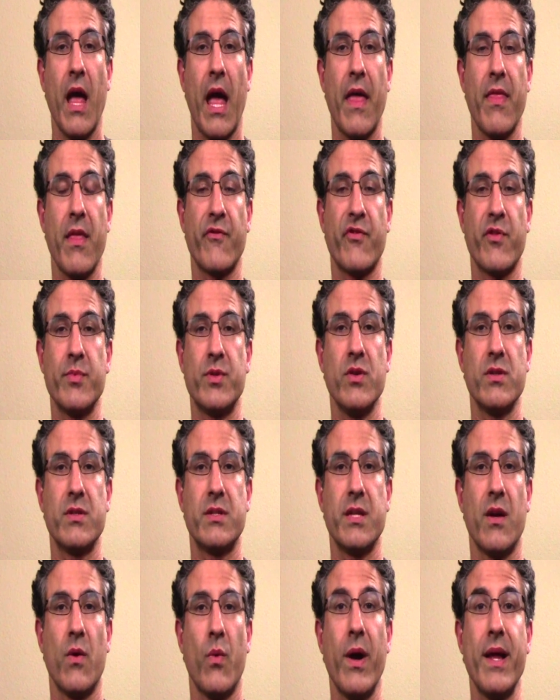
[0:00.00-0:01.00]
And then from
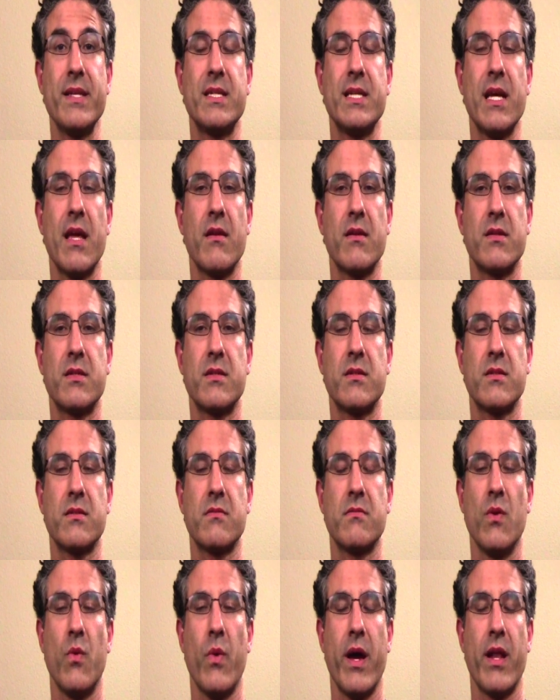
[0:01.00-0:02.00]
Tuesday to Wednesday,
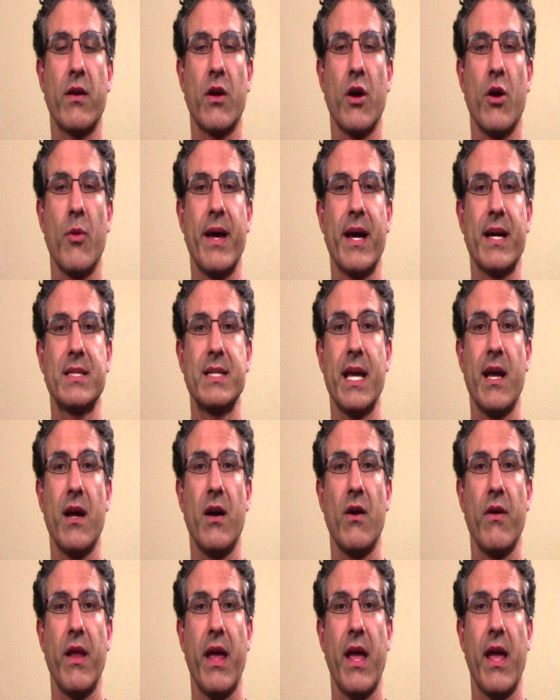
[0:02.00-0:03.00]
the weight will go back down,